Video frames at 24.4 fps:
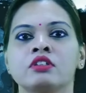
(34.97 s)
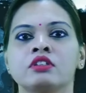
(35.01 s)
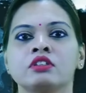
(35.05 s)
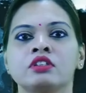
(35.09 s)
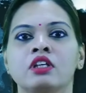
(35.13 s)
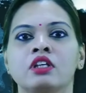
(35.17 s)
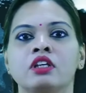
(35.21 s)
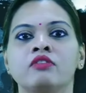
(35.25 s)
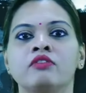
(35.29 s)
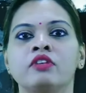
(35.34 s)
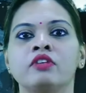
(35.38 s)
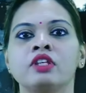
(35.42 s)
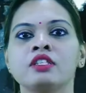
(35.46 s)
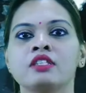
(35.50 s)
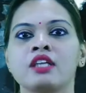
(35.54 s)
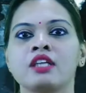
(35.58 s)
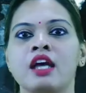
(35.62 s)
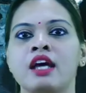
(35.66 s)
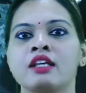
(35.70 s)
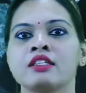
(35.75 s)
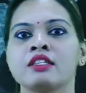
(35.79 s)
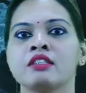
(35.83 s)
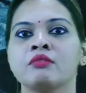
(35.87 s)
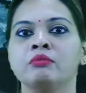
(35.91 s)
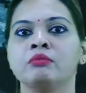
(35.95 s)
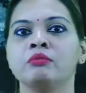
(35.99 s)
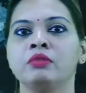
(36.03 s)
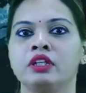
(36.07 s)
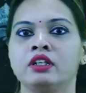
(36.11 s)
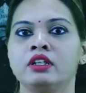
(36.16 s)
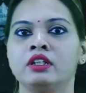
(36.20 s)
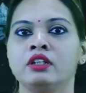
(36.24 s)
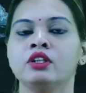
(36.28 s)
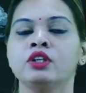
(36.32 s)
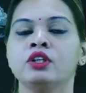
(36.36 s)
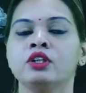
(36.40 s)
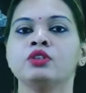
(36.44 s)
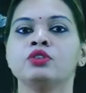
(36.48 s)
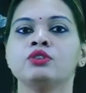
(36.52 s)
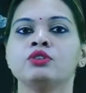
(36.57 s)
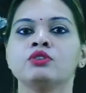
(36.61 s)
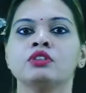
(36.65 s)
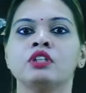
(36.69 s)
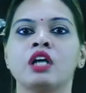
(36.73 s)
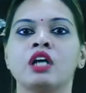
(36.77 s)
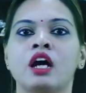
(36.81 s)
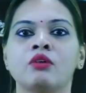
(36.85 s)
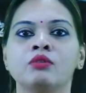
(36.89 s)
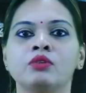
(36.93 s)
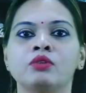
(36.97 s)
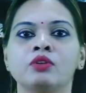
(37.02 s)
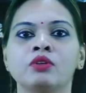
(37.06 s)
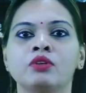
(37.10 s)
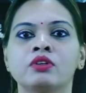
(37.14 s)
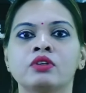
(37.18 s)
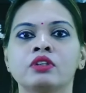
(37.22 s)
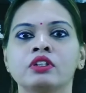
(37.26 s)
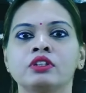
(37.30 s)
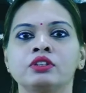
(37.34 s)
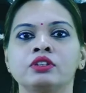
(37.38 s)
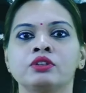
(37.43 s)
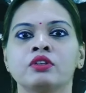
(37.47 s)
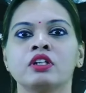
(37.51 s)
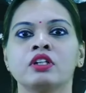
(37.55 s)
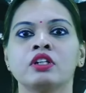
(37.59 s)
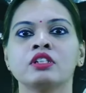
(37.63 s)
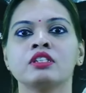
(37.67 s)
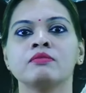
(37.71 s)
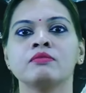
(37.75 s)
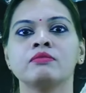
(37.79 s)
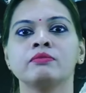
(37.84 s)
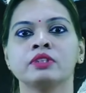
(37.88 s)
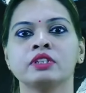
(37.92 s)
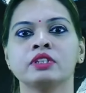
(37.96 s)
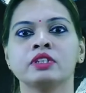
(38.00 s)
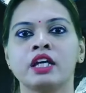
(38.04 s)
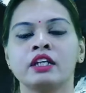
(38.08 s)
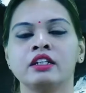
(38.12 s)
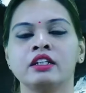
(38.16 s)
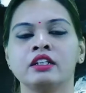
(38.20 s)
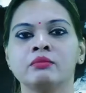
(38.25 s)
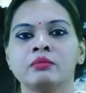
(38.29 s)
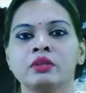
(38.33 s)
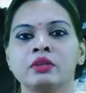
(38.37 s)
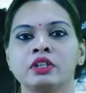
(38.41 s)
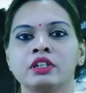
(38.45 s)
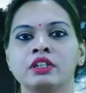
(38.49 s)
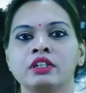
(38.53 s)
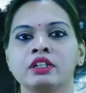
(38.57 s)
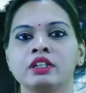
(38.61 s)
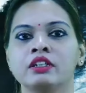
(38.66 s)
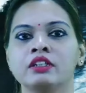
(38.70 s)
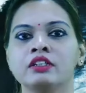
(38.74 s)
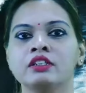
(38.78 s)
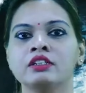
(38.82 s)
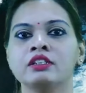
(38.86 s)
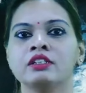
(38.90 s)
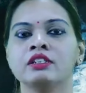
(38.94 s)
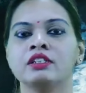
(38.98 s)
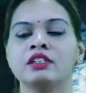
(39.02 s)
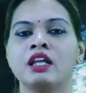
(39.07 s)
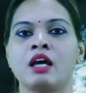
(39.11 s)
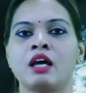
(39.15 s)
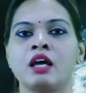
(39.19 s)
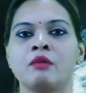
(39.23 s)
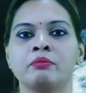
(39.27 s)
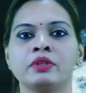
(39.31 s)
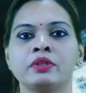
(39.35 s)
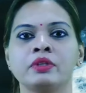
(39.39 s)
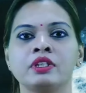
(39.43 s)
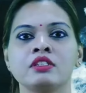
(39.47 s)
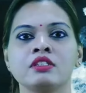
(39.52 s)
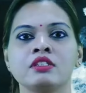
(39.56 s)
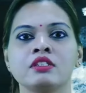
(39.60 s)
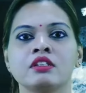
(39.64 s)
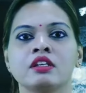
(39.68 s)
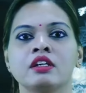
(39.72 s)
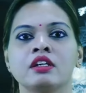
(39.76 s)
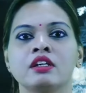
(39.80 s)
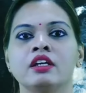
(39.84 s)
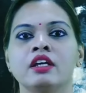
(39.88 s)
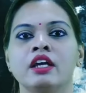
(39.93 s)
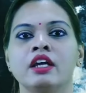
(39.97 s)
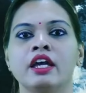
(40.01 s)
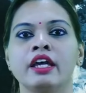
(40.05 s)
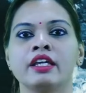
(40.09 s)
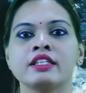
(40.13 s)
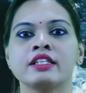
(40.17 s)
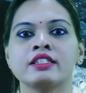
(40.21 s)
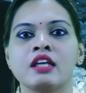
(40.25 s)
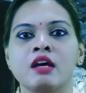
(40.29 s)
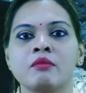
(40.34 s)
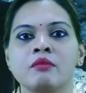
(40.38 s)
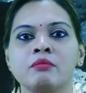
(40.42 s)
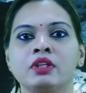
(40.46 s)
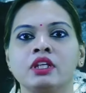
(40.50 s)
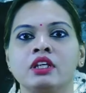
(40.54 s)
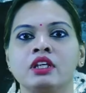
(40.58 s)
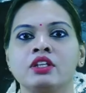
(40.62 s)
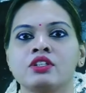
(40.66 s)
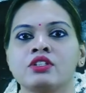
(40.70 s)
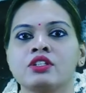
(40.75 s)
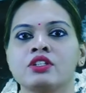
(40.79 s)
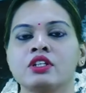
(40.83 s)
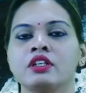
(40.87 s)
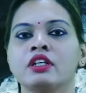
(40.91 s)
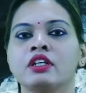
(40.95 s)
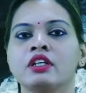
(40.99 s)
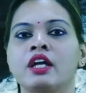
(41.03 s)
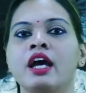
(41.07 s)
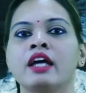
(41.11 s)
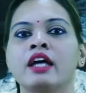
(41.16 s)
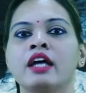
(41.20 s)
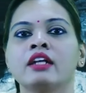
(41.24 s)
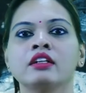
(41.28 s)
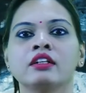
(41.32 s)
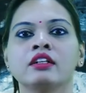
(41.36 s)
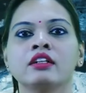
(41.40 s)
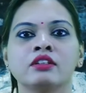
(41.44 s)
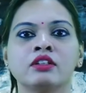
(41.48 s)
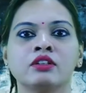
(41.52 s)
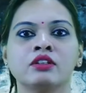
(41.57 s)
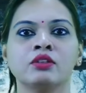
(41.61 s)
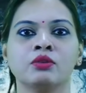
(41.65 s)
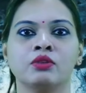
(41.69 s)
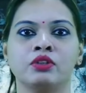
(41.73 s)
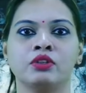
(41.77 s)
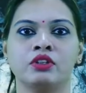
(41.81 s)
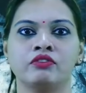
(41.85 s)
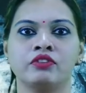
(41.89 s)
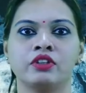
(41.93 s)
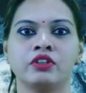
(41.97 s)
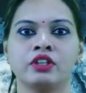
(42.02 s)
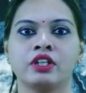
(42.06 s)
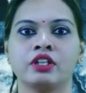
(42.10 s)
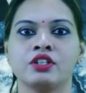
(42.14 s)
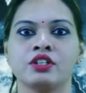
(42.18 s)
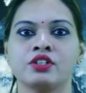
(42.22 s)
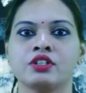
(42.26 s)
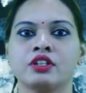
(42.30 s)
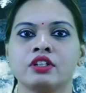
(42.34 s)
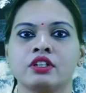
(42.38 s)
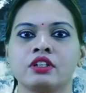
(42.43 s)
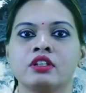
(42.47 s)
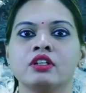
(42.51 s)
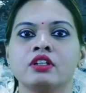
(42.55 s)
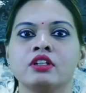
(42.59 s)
service as a mean to download your study material, syllabus, examination and other notification.